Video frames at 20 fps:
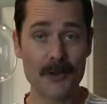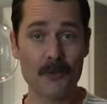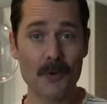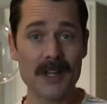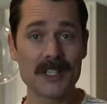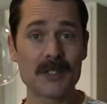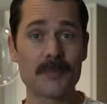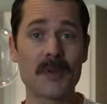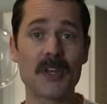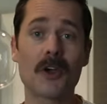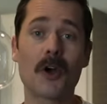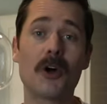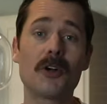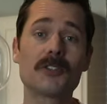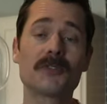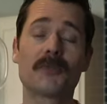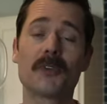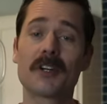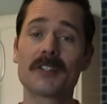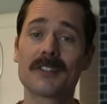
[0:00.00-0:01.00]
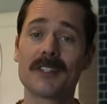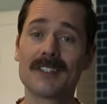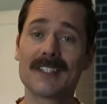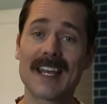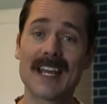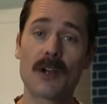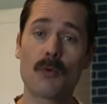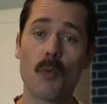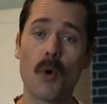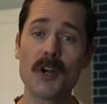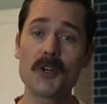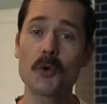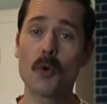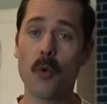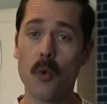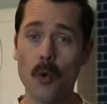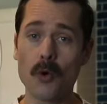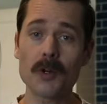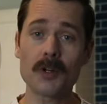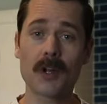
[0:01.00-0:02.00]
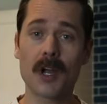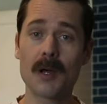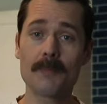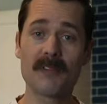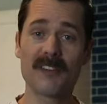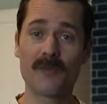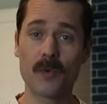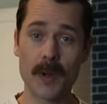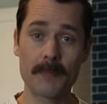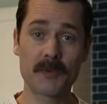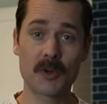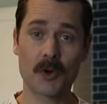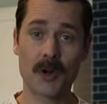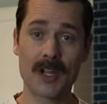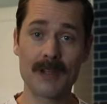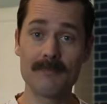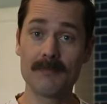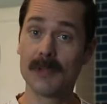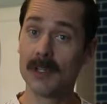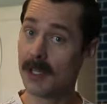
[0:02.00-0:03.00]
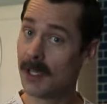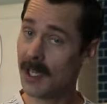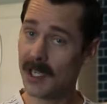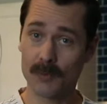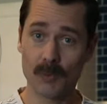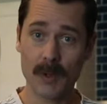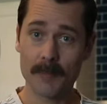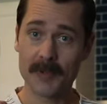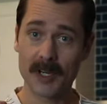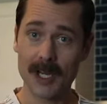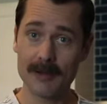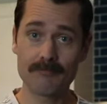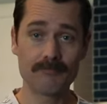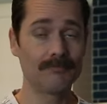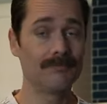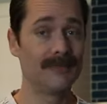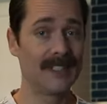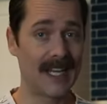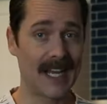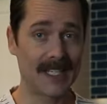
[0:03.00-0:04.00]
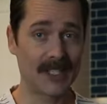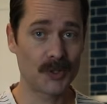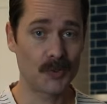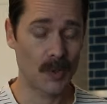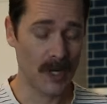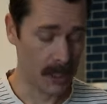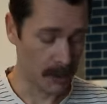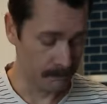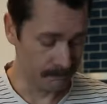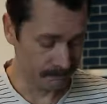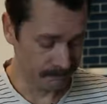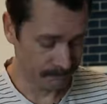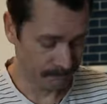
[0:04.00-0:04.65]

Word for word: the recipe calls for us to take one quarter cup of whipped cream and whip it up nice and well.